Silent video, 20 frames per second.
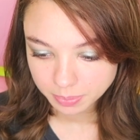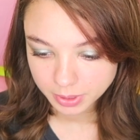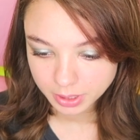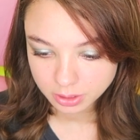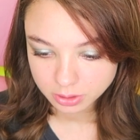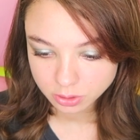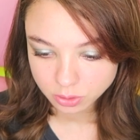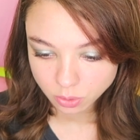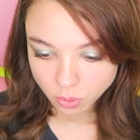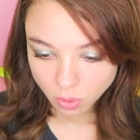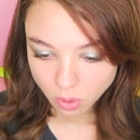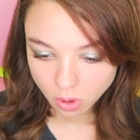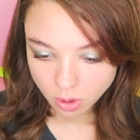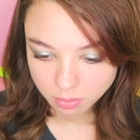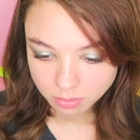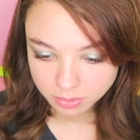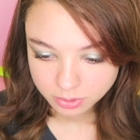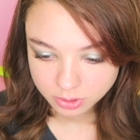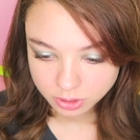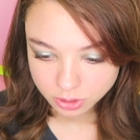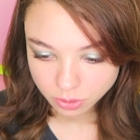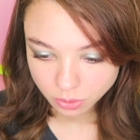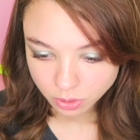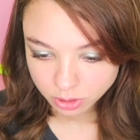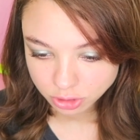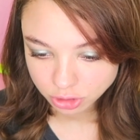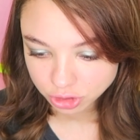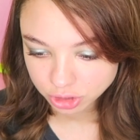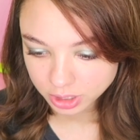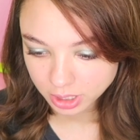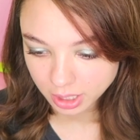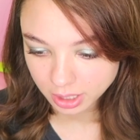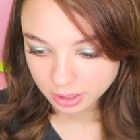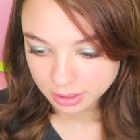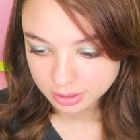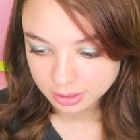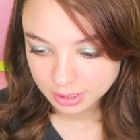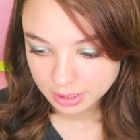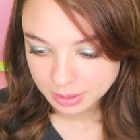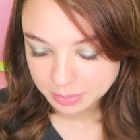Again call
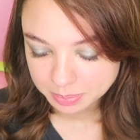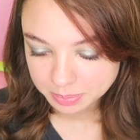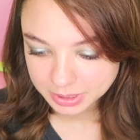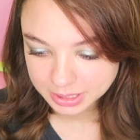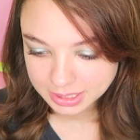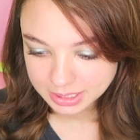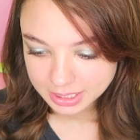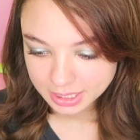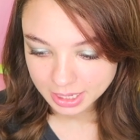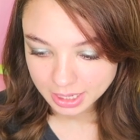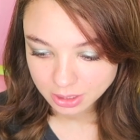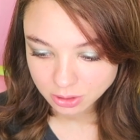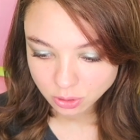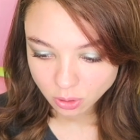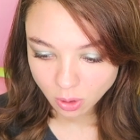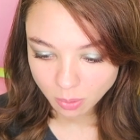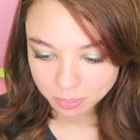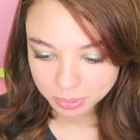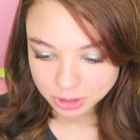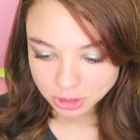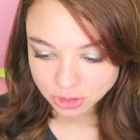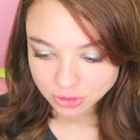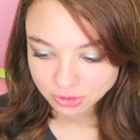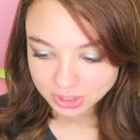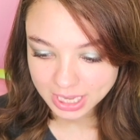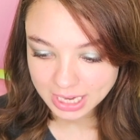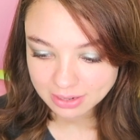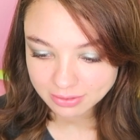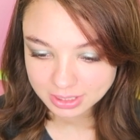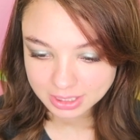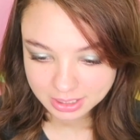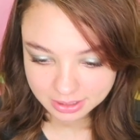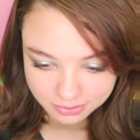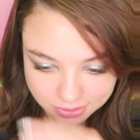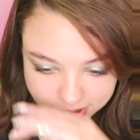Tom. Come on, Tom, hurry up!